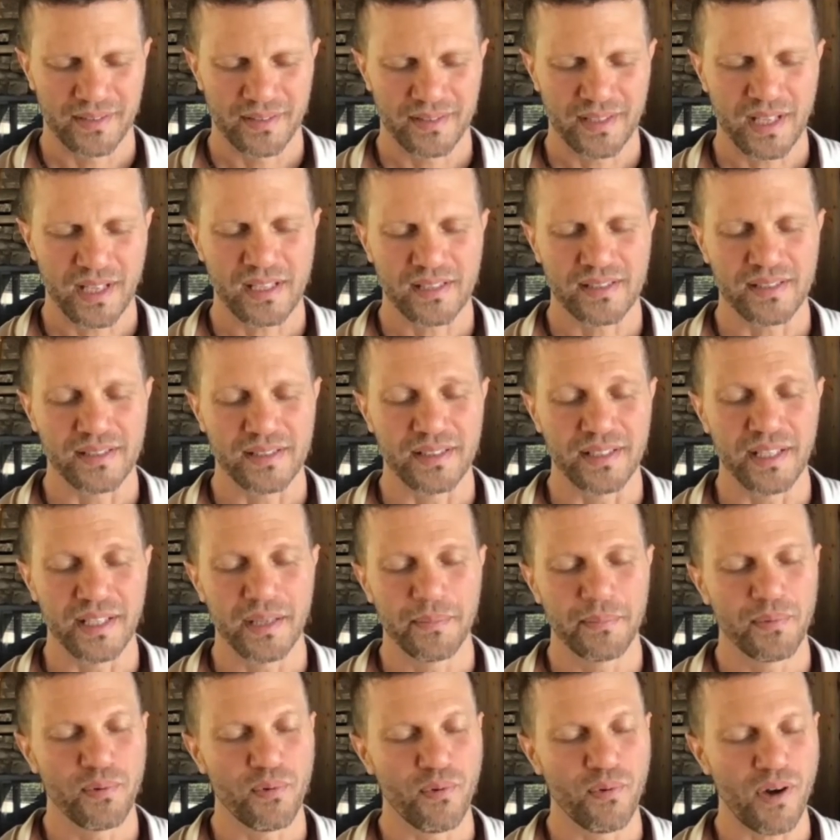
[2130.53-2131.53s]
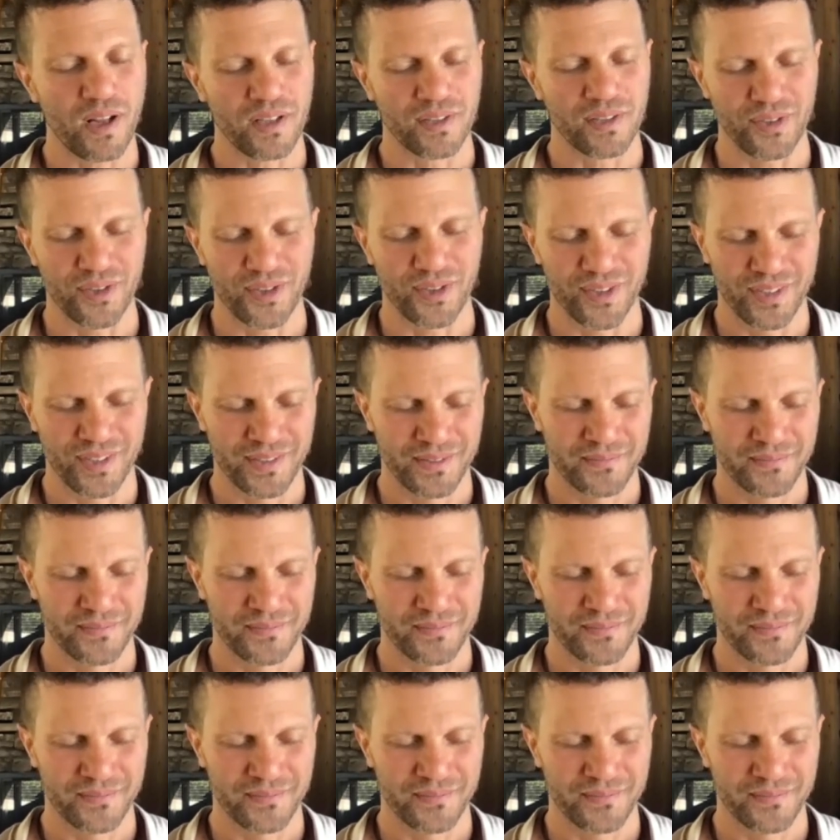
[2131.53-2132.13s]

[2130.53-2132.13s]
That's deep water.